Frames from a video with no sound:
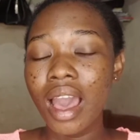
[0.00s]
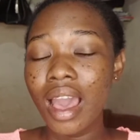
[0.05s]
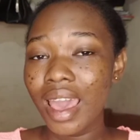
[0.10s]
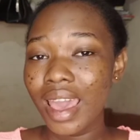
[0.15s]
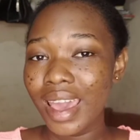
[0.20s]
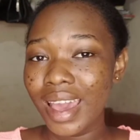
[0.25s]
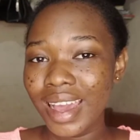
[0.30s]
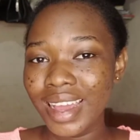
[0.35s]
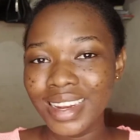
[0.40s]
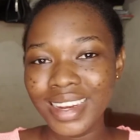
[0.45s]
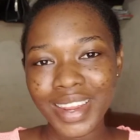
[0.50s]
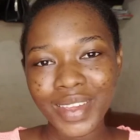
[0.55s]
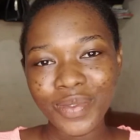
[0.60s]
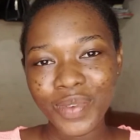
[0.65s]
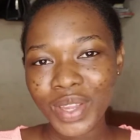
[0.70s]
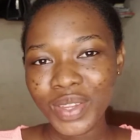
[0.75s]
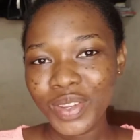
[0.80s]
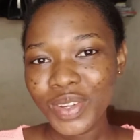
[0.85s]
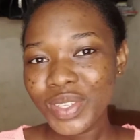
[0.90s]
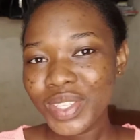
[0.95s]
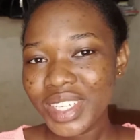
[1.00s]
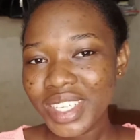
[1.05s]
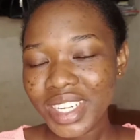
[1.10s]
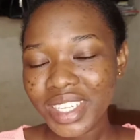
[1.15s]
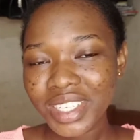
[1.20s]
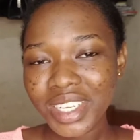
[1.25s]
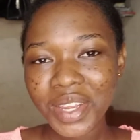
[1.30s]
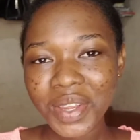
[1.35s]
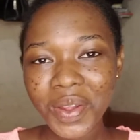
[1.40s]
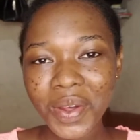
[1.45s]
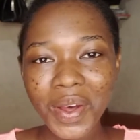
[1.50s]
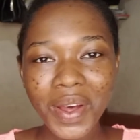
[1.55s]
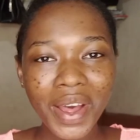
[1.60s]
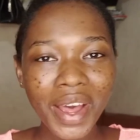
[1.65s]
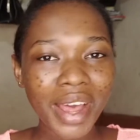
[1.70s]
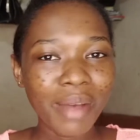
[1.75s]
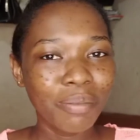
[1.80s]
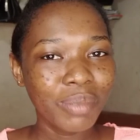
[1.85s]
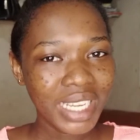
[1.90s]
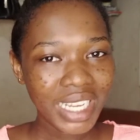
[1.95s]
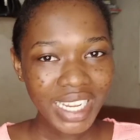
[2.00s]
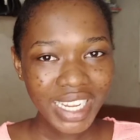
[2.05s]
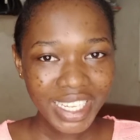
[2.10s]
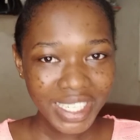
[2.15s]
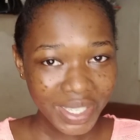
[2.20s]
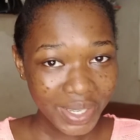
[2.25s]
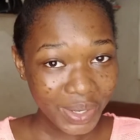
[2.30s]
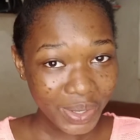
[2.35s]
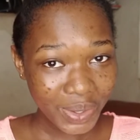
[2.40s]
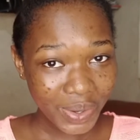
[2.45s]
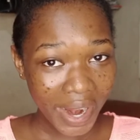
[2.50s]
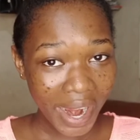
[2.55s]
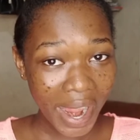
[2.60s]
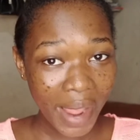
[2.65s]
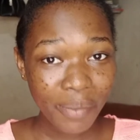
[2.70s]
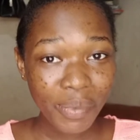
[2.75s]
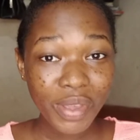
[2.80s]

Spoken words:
And if you're new to the channel, please subscribe.